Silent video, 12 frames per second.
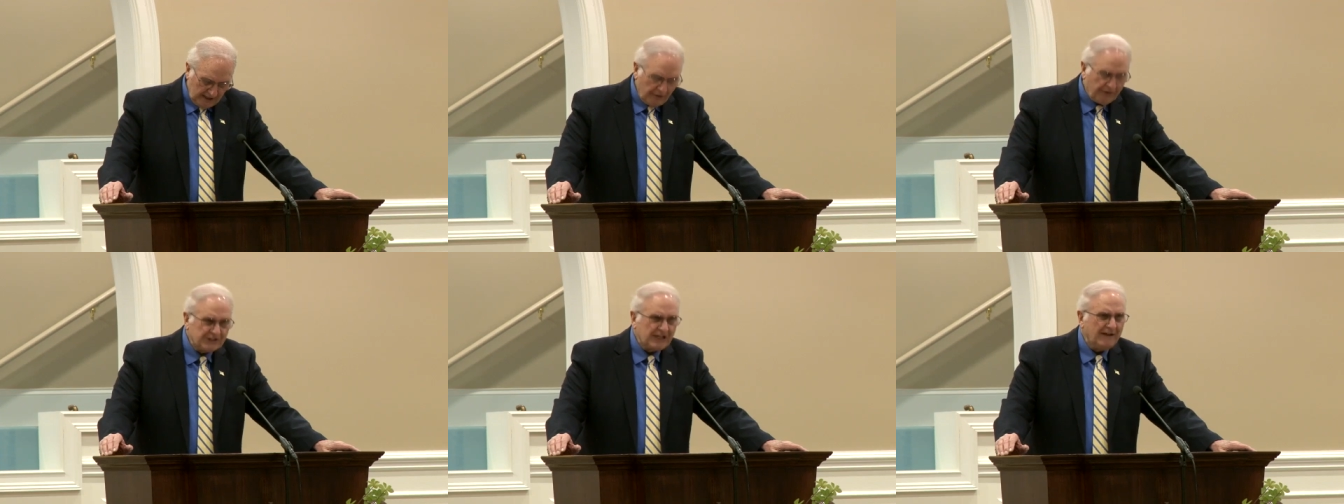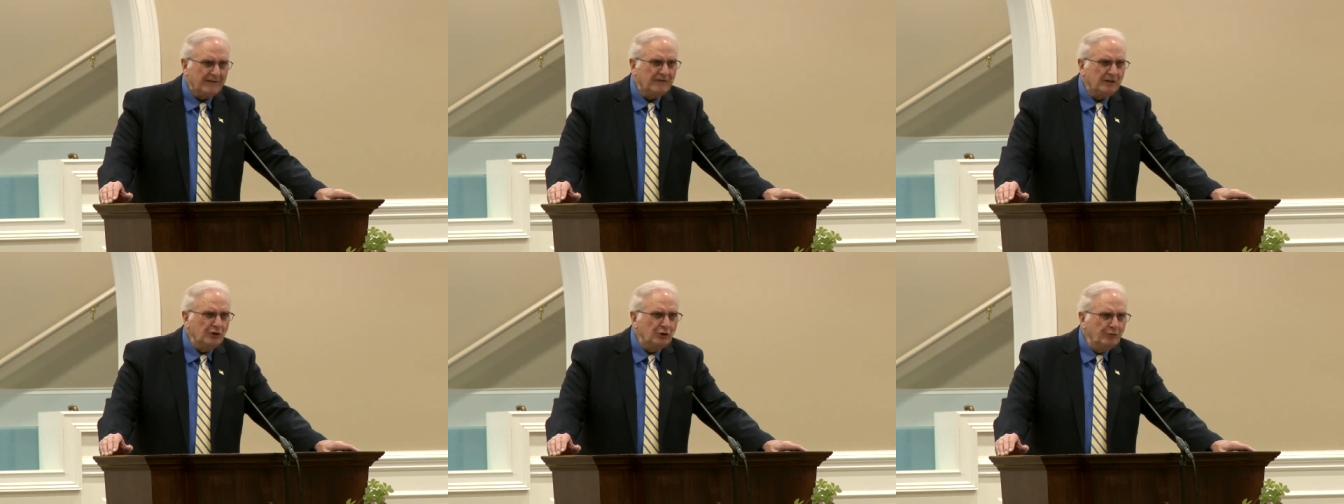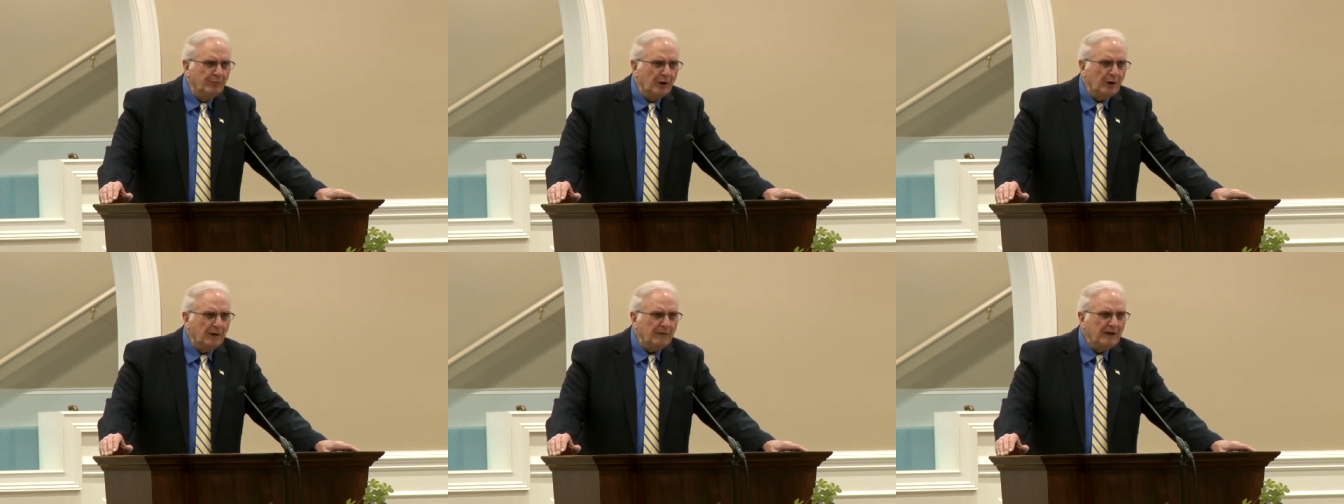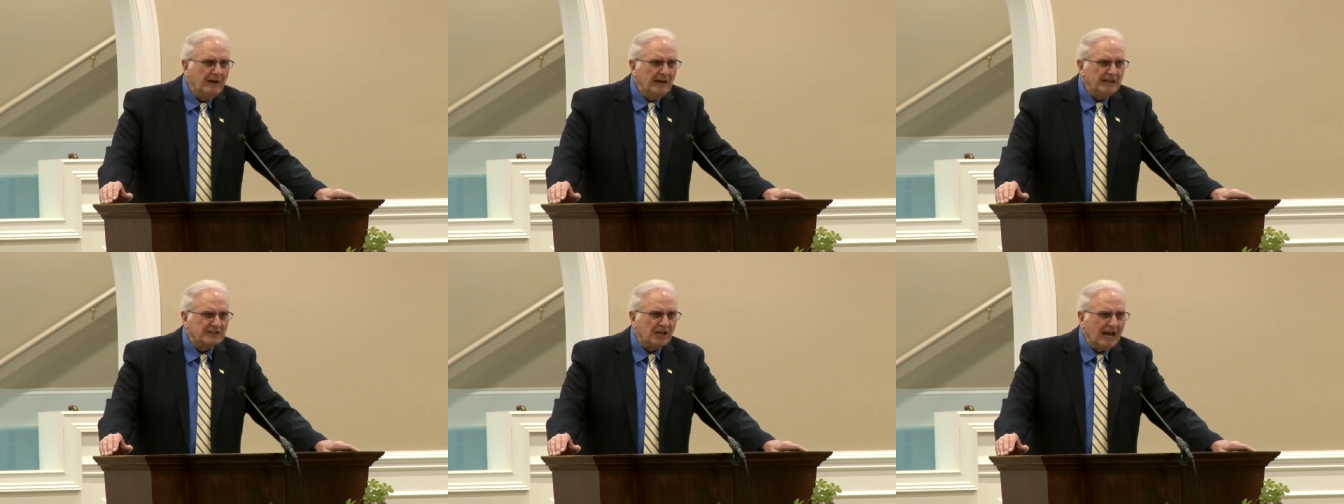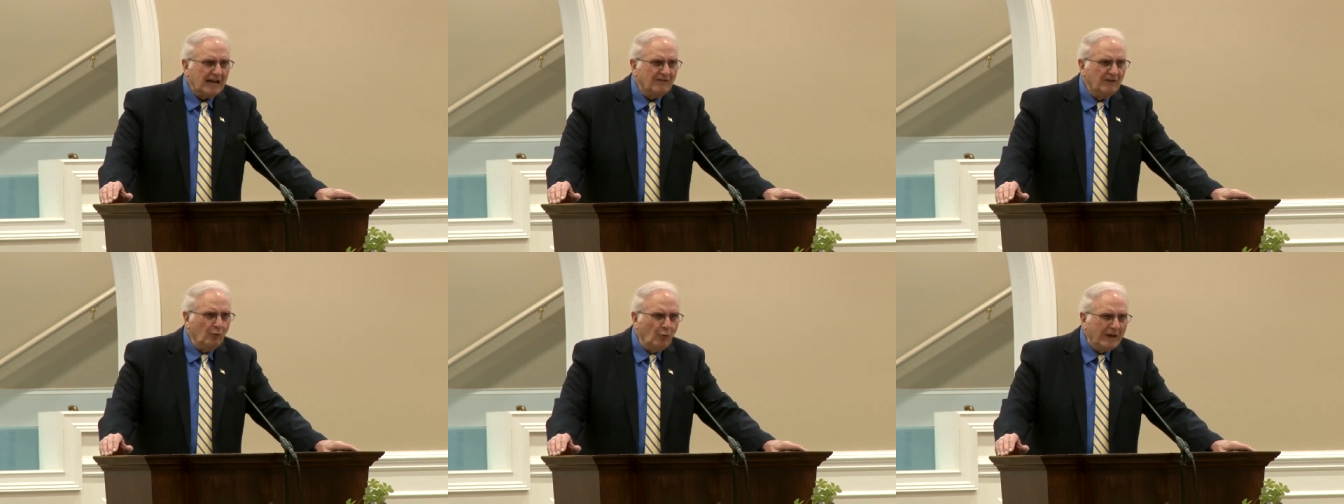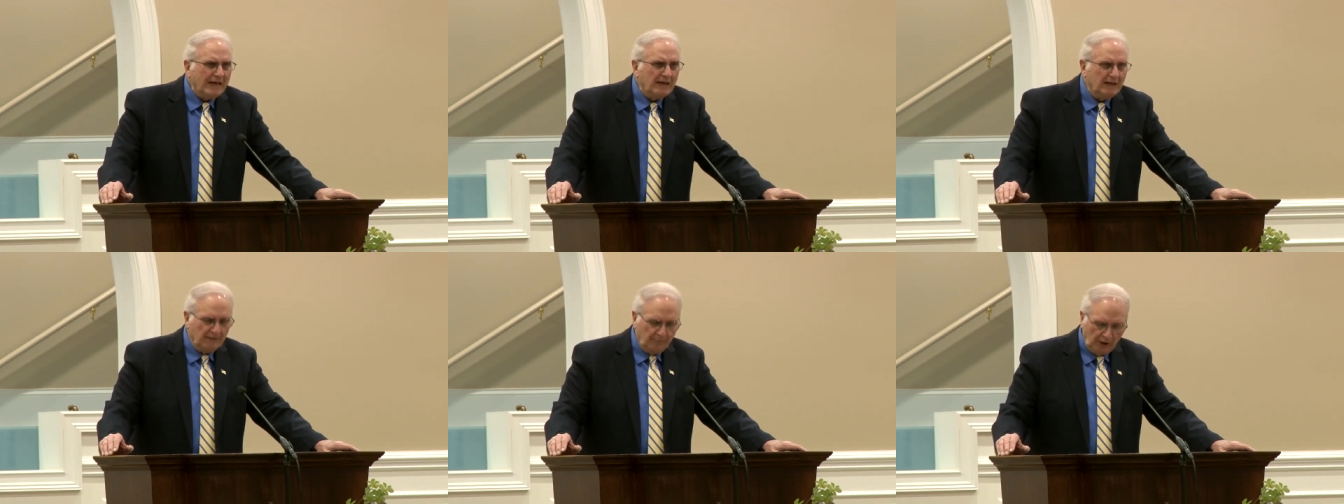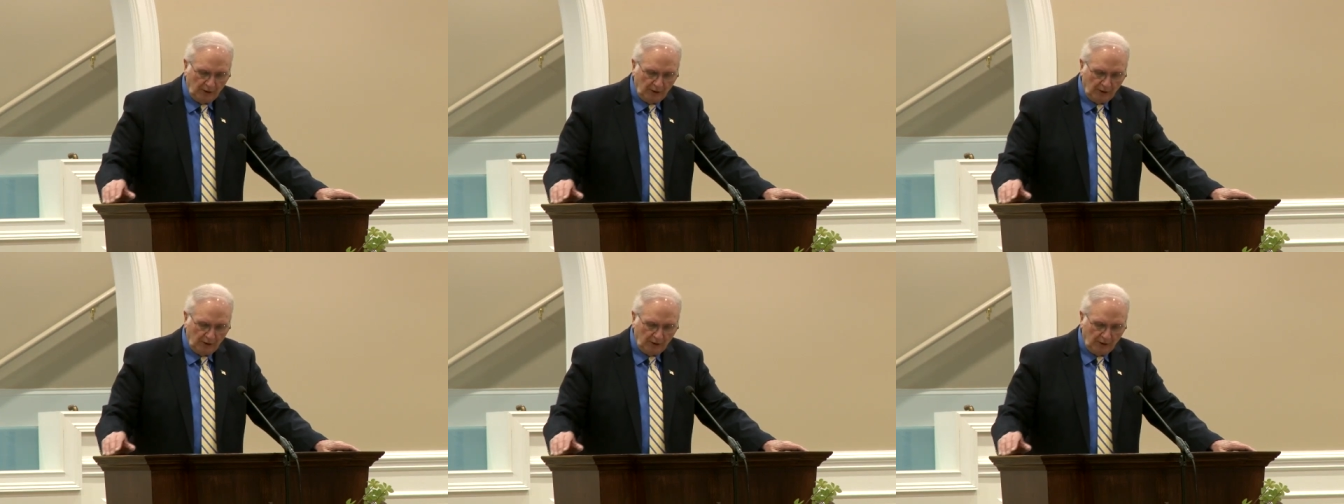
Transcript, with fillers: Notice how that the new birth is like the wind